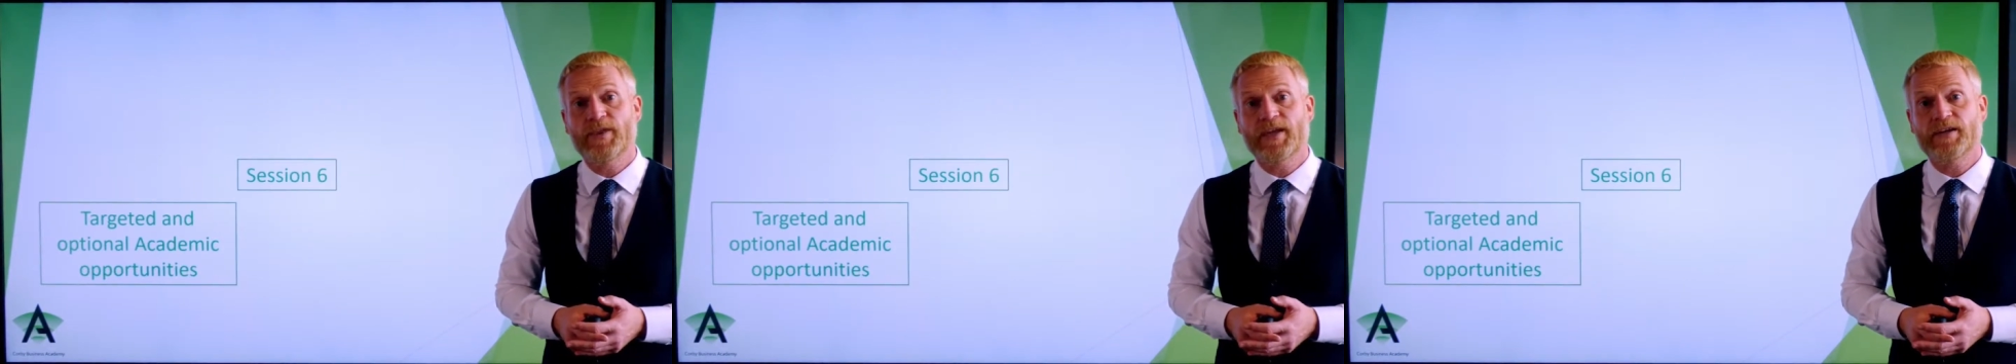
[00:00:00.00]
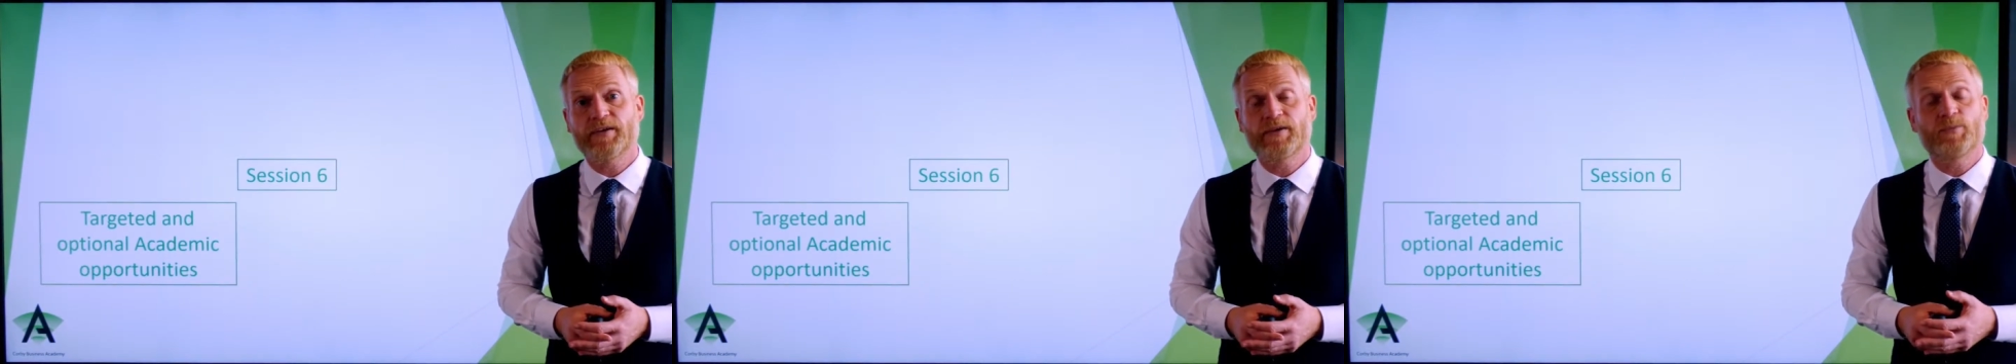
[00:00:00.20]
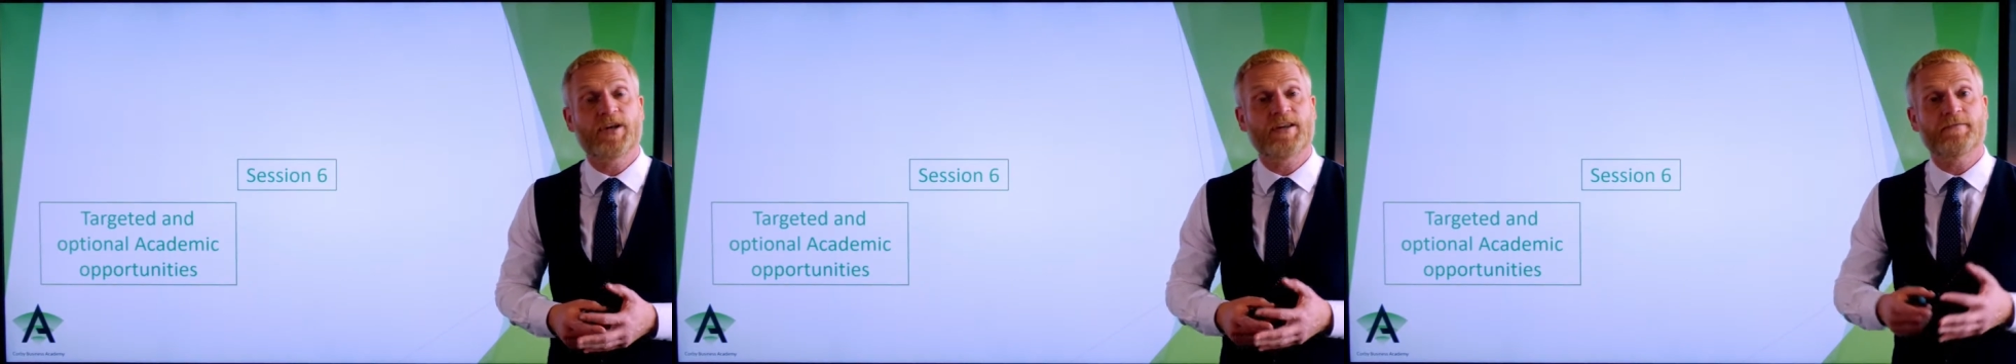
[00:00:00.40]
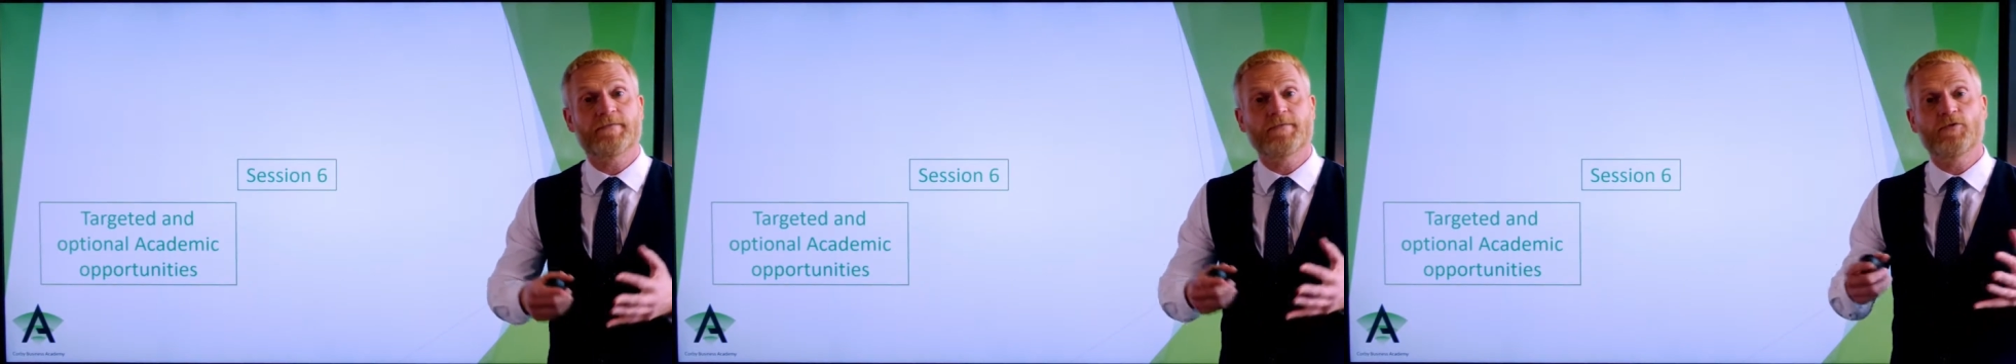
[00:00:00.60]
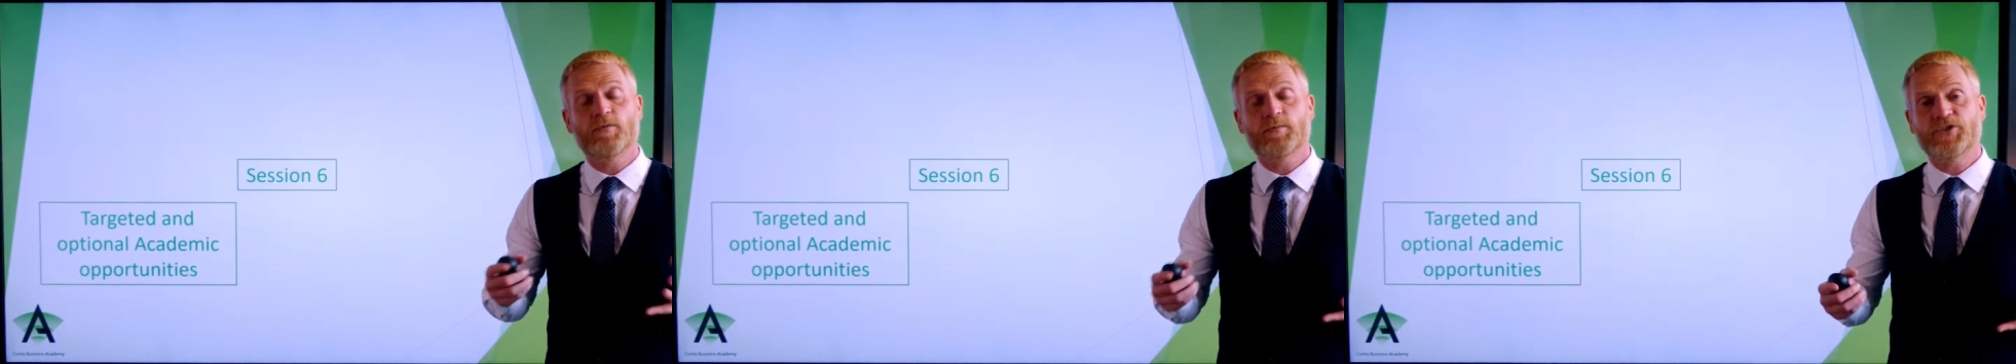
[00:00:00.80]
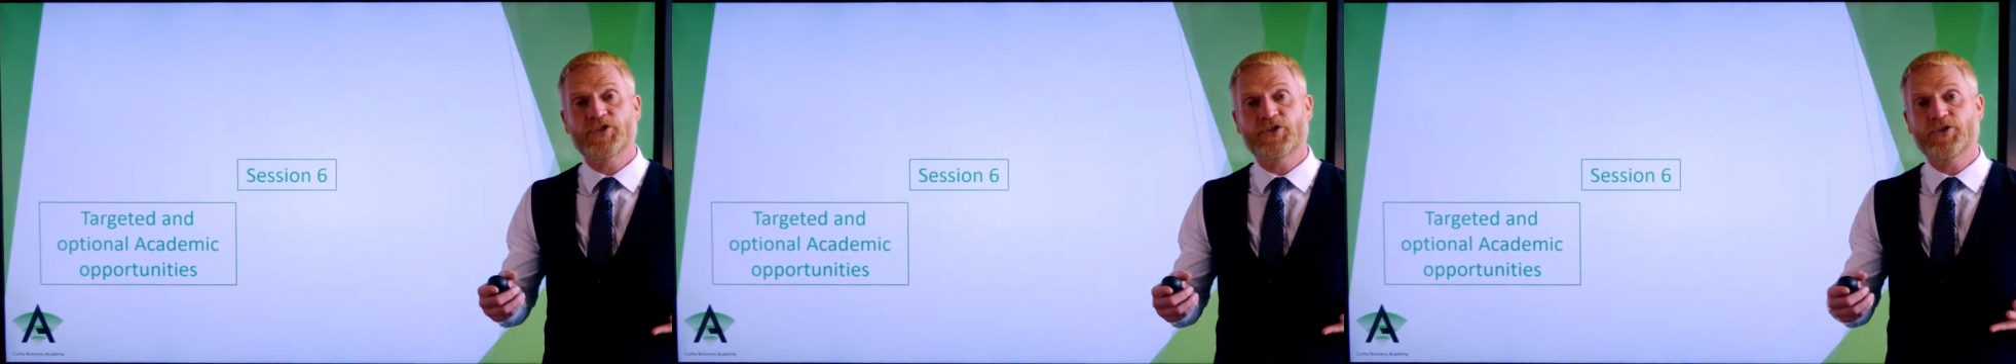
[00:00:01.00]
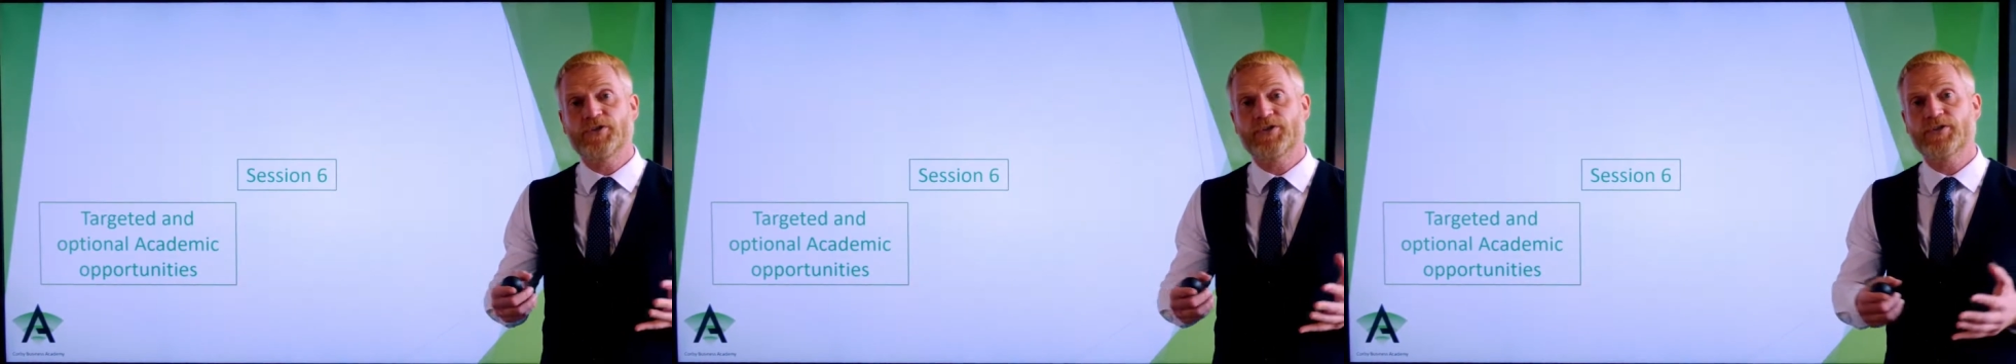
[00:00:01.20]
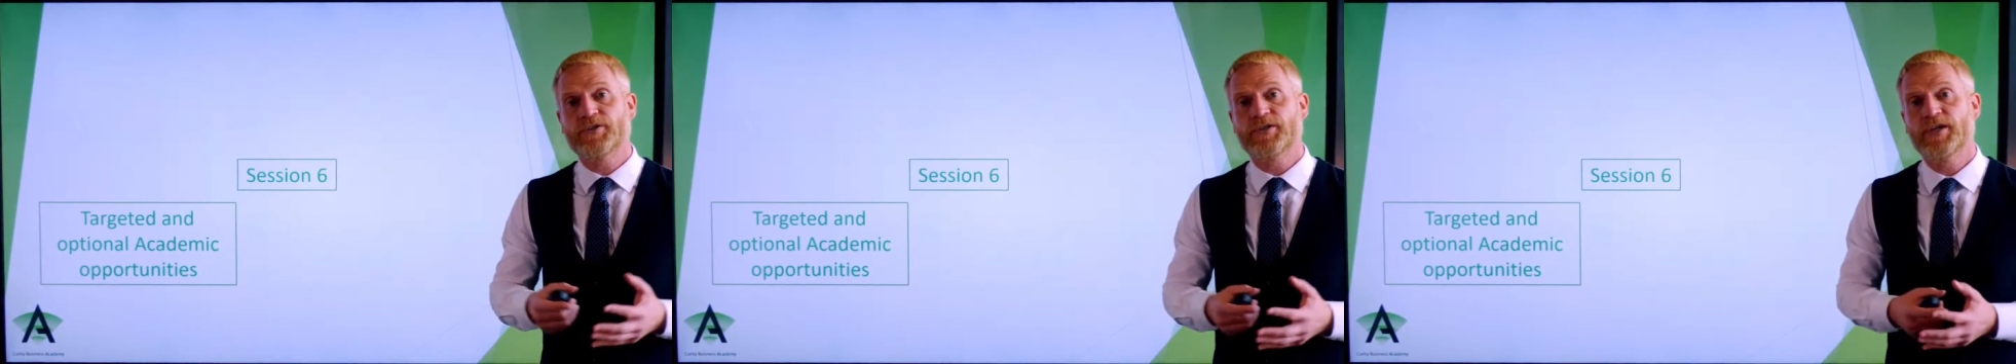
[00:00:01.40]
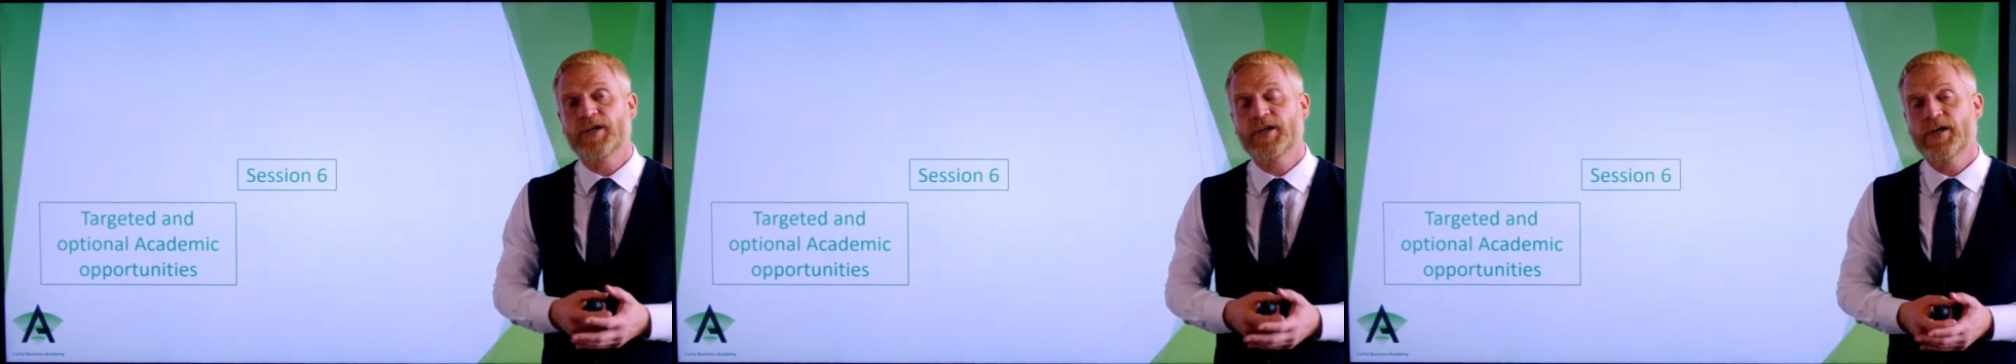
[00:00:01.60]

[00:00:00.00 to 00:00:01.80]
inform students